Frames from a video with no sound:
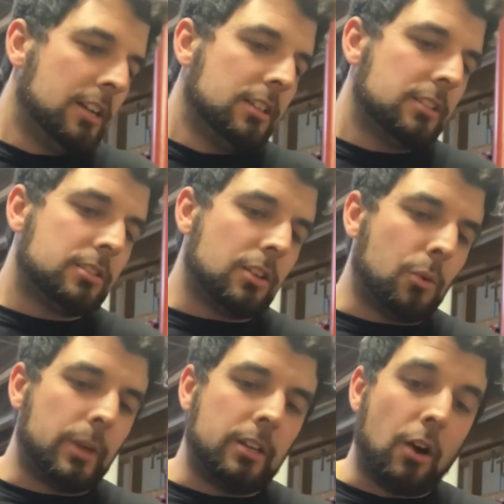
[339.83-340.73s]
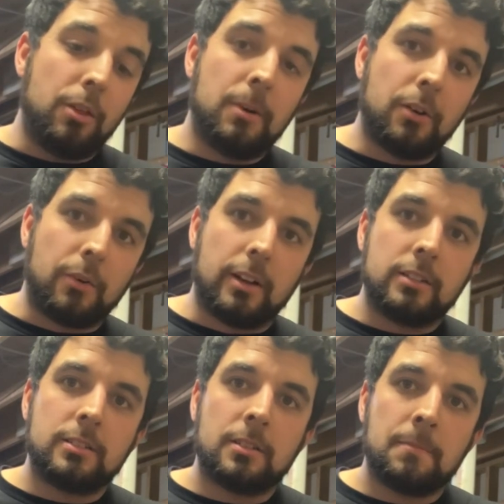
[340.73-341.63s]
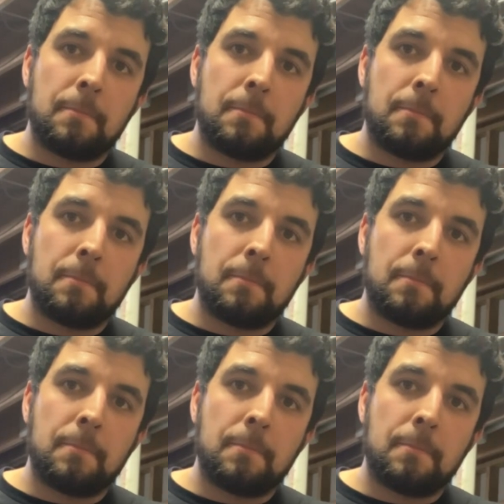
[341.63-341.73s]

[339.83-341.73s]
So we know the motor runs.